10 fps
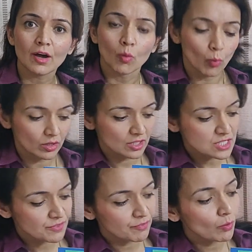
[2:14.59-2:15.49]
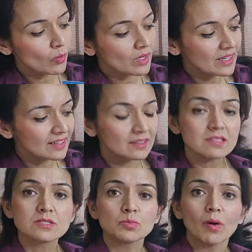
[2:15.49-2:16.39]
What is flowing in
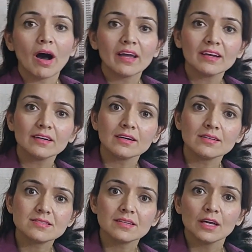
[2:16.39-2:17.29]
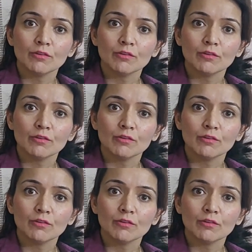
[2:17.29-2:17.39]
these wires